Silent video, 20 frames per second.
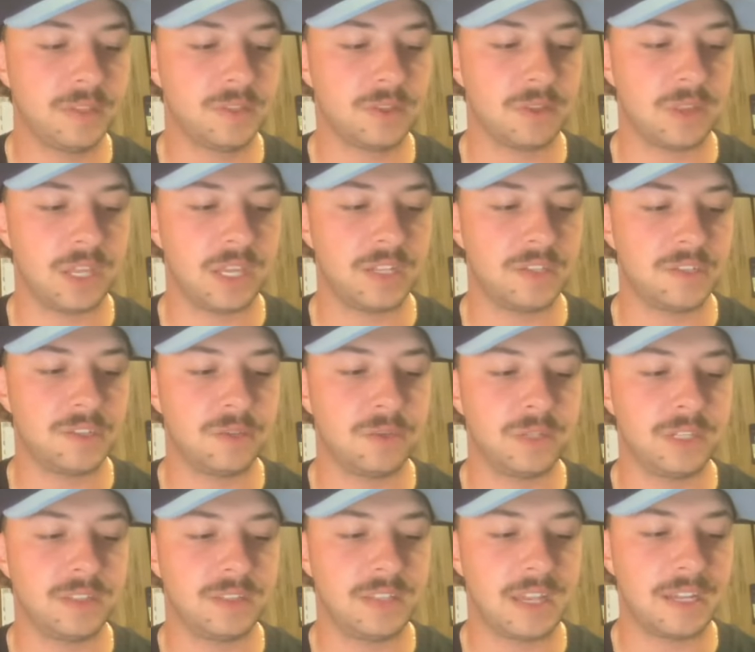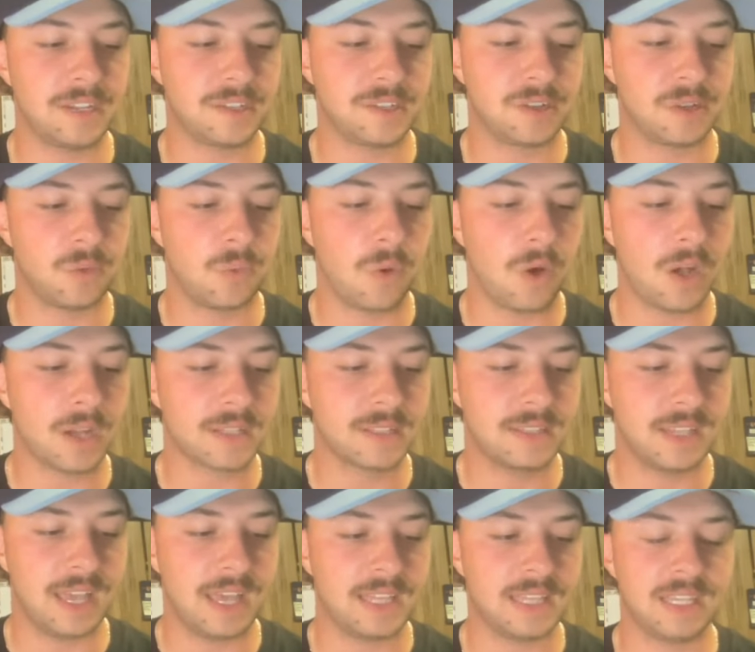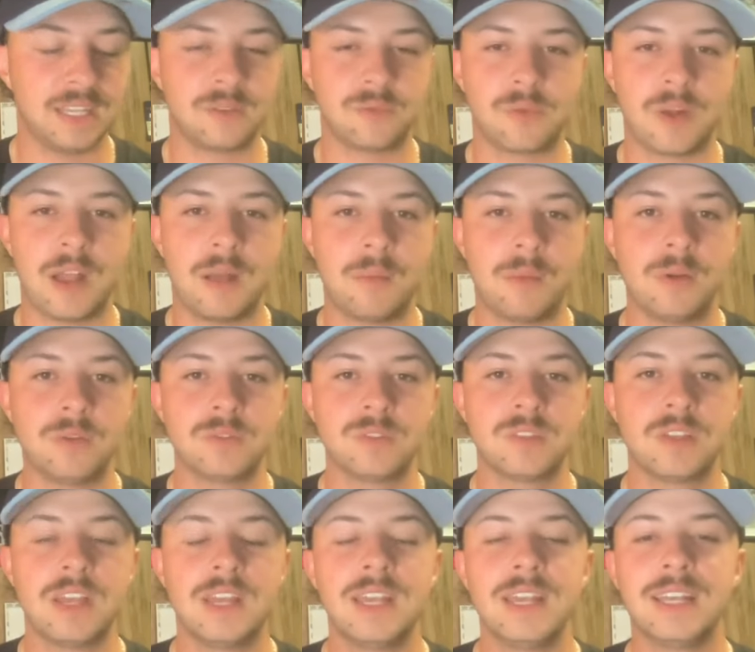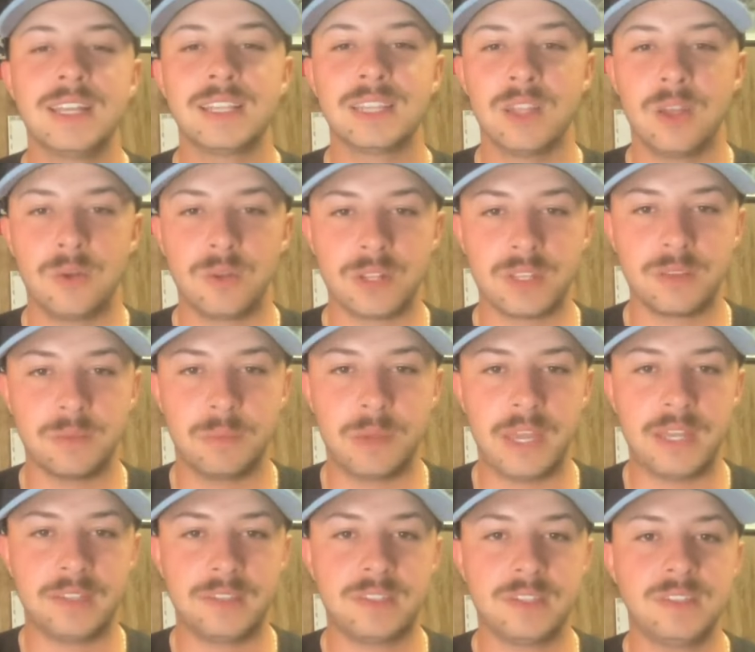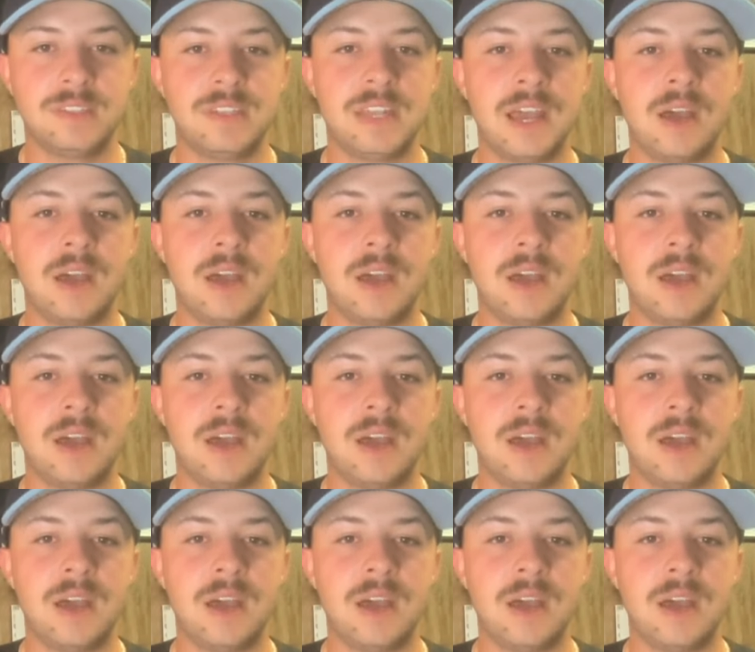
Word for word: So they issue an intentional walk to Heliot Ramos, loading the bases.